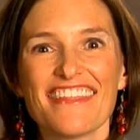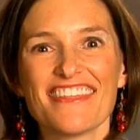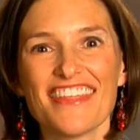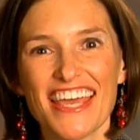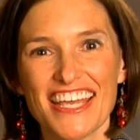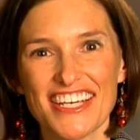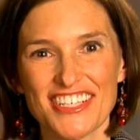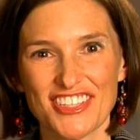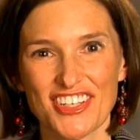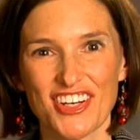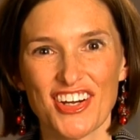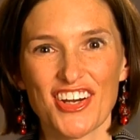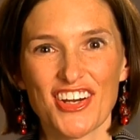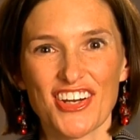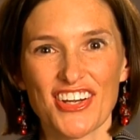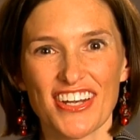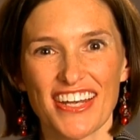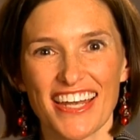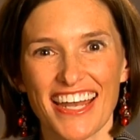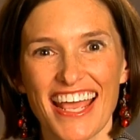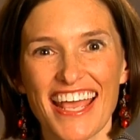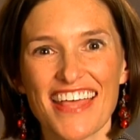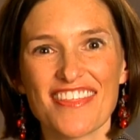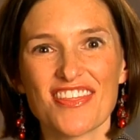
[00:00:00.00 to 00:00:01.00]
Thanks, Kurt,
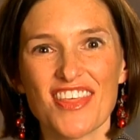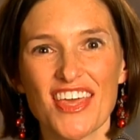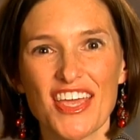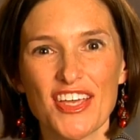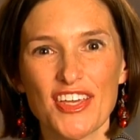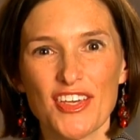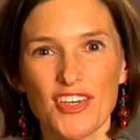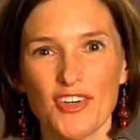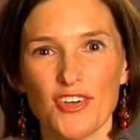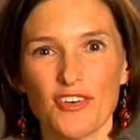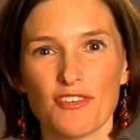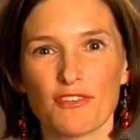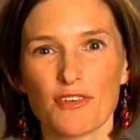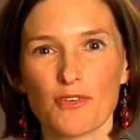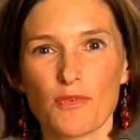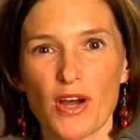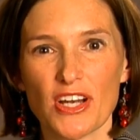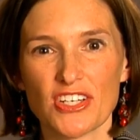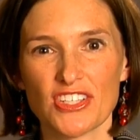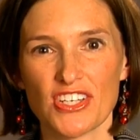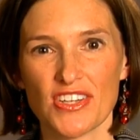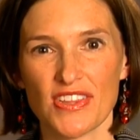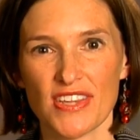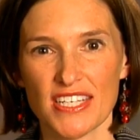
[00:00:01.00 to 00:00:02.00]
and thank you for
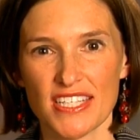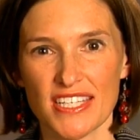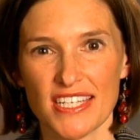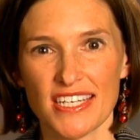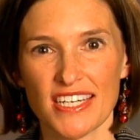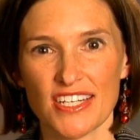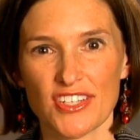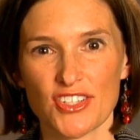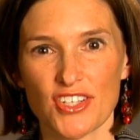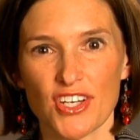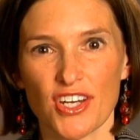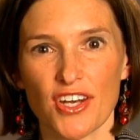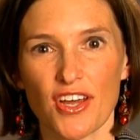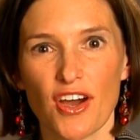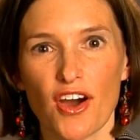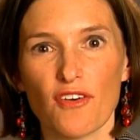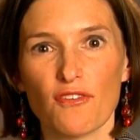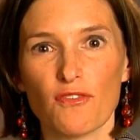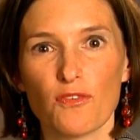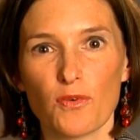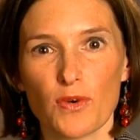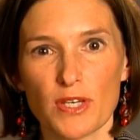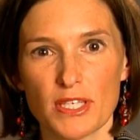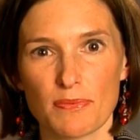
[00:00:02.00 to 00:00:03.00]
watching this edition
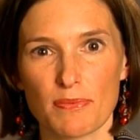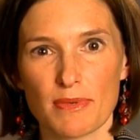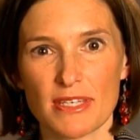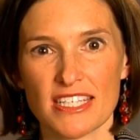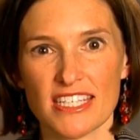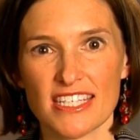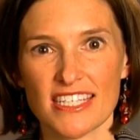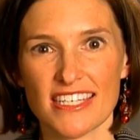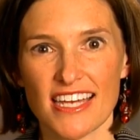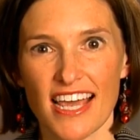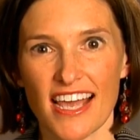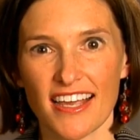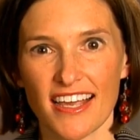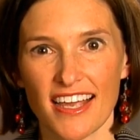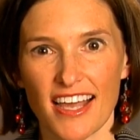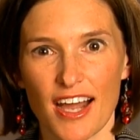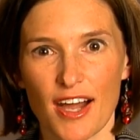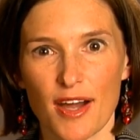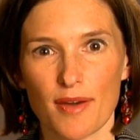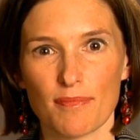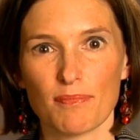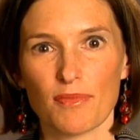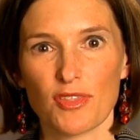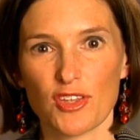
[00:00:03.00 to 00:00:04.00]
of
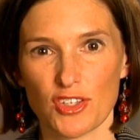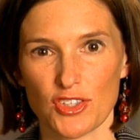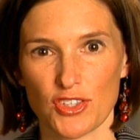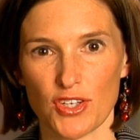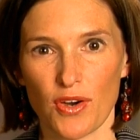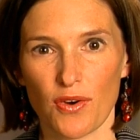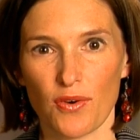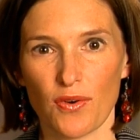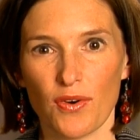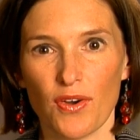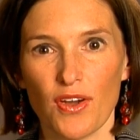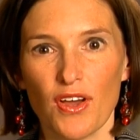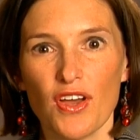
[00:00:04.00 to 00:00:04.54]
WisBusiness.com, The Show.